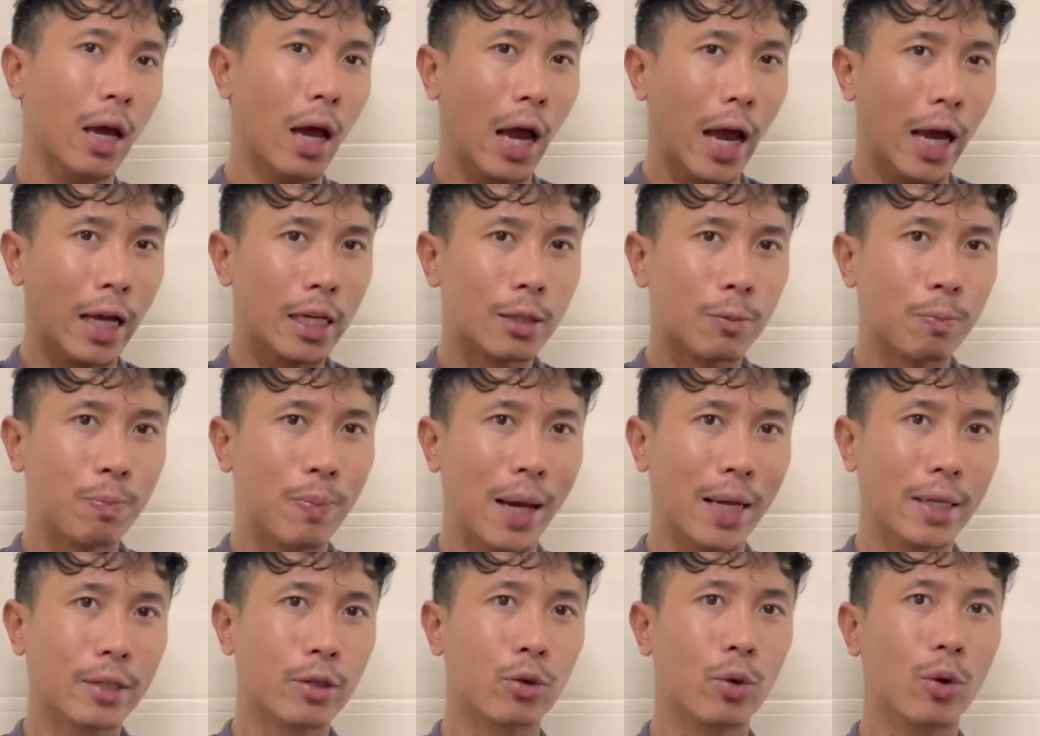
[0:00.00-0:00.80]

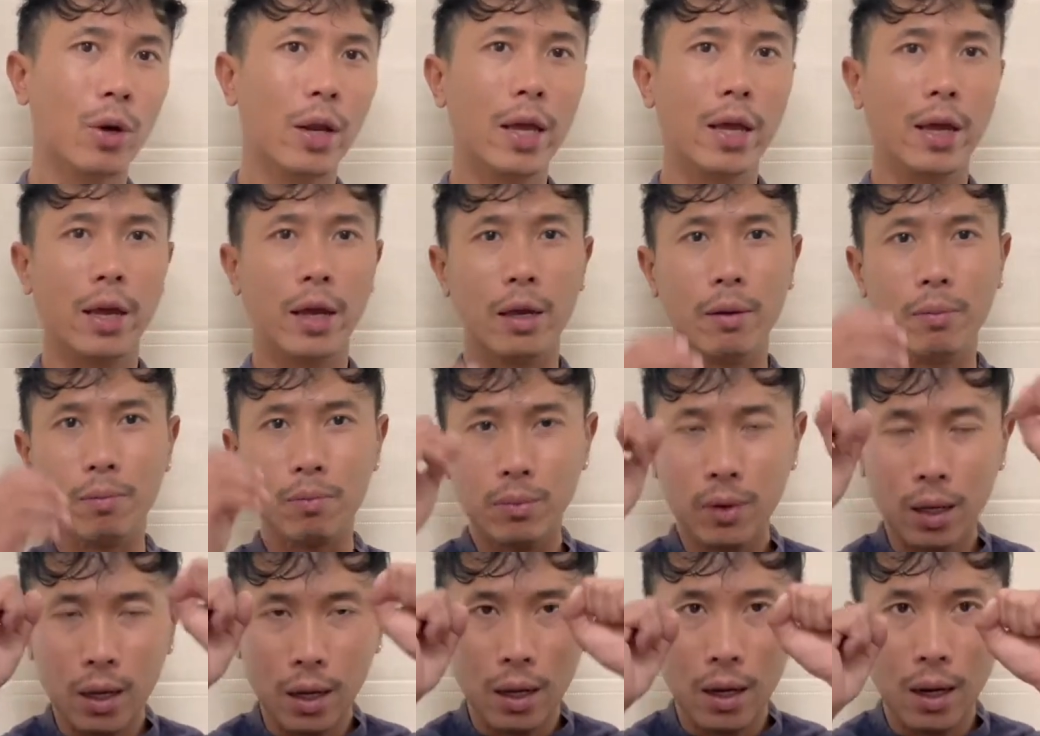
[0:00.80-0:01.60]
Especially
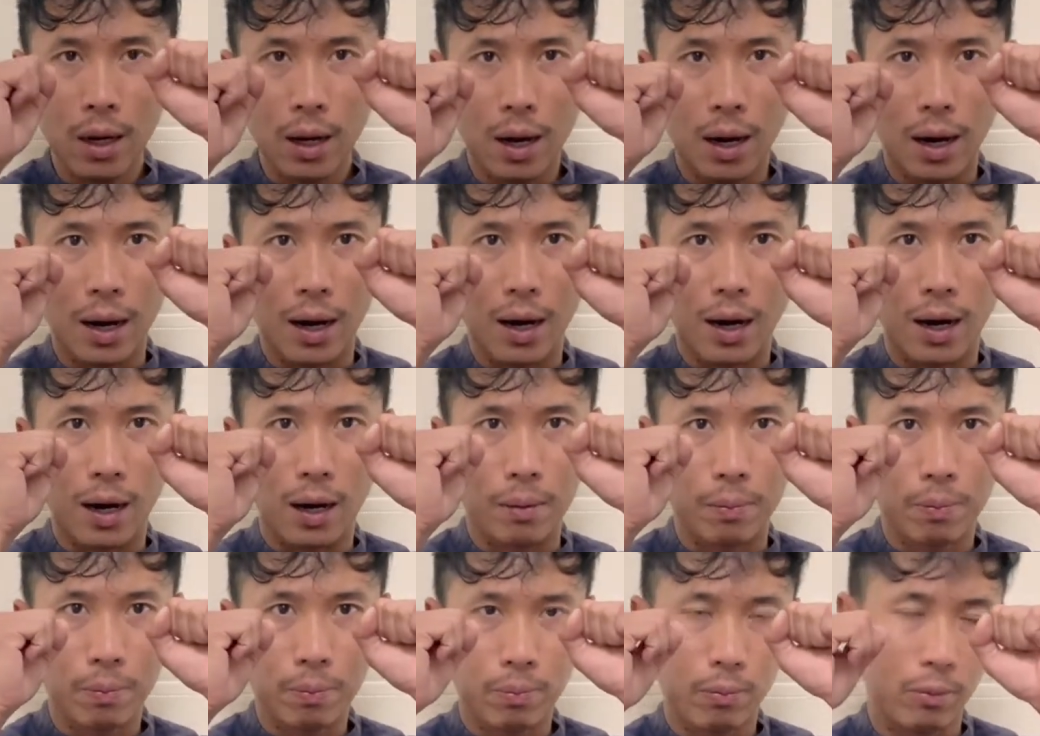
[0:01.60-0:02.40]
in
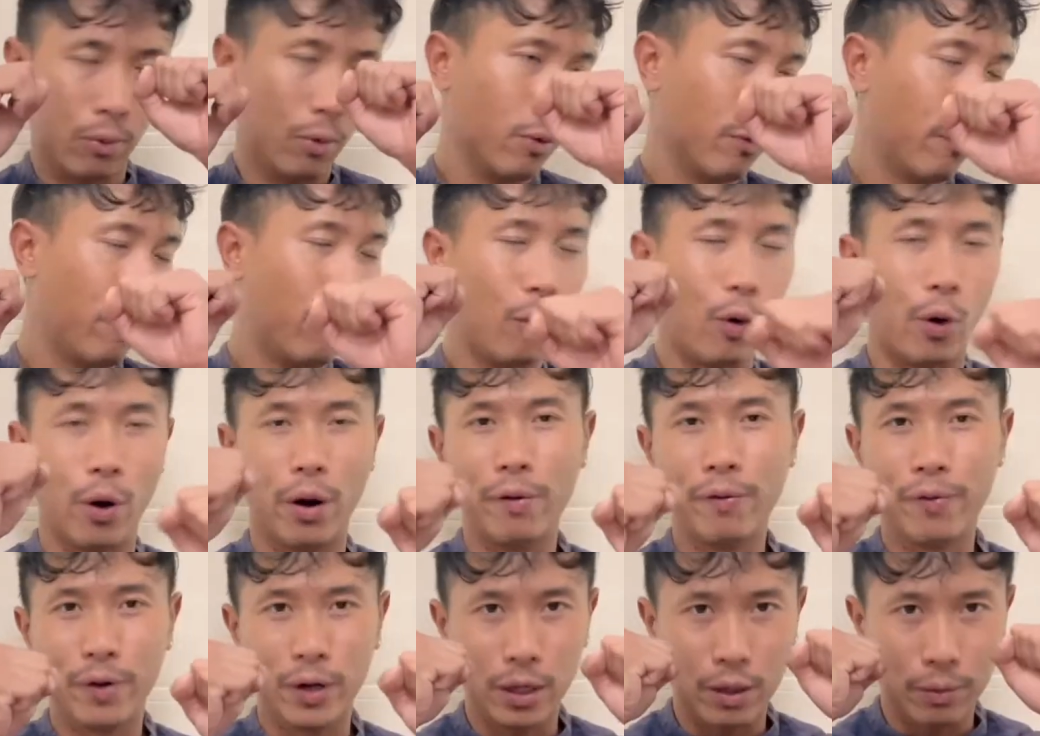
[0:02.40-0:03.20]

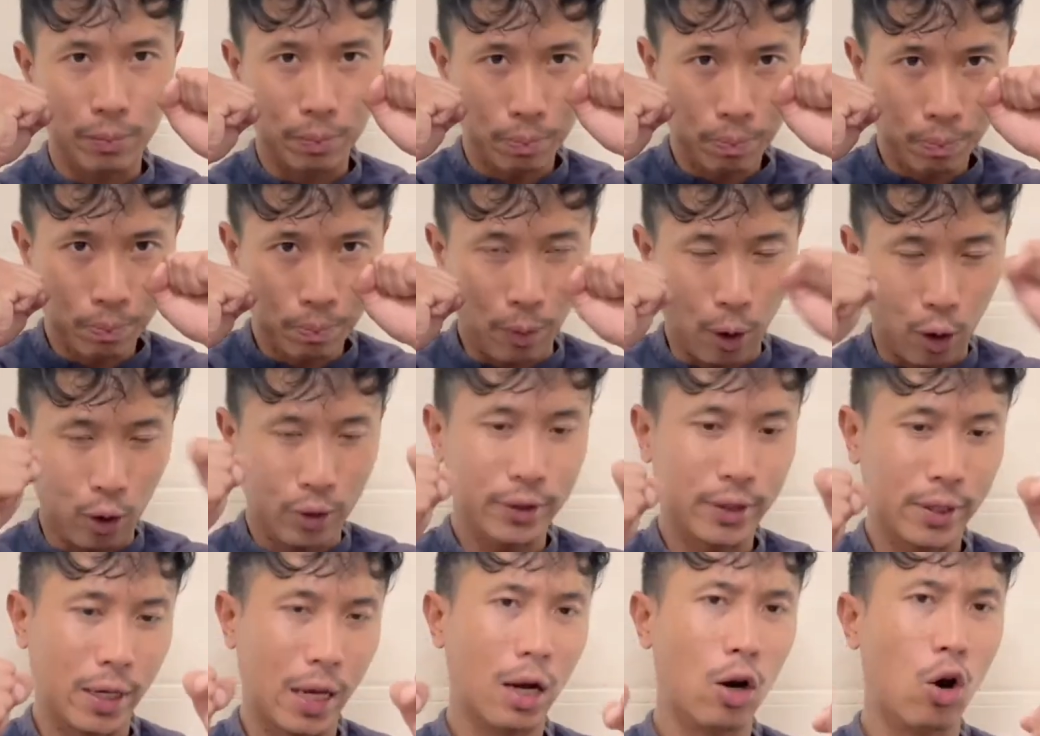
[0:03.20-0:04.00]
forever
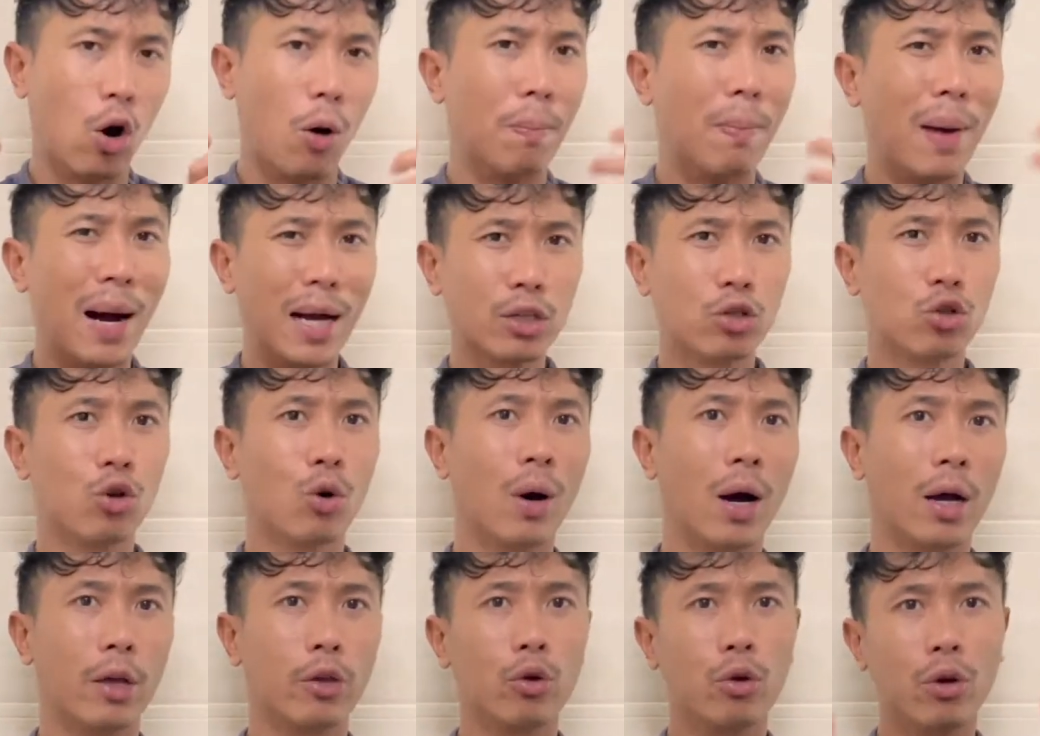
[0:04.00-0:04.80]
boxing or
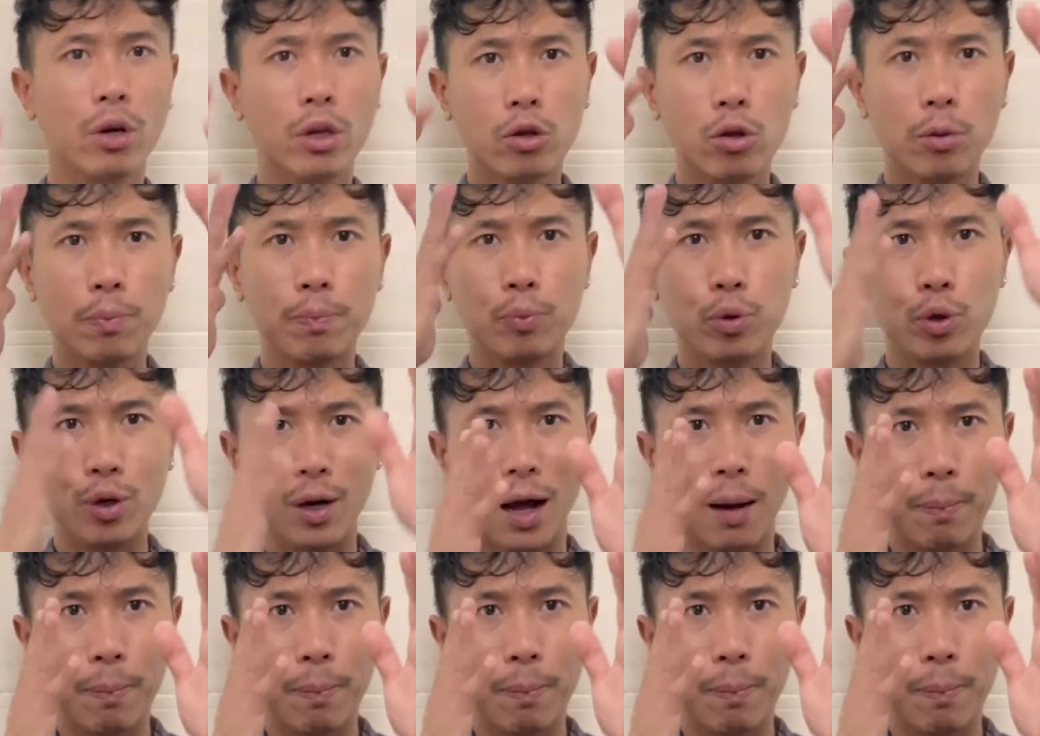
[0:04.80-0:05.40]
martial art, you need to put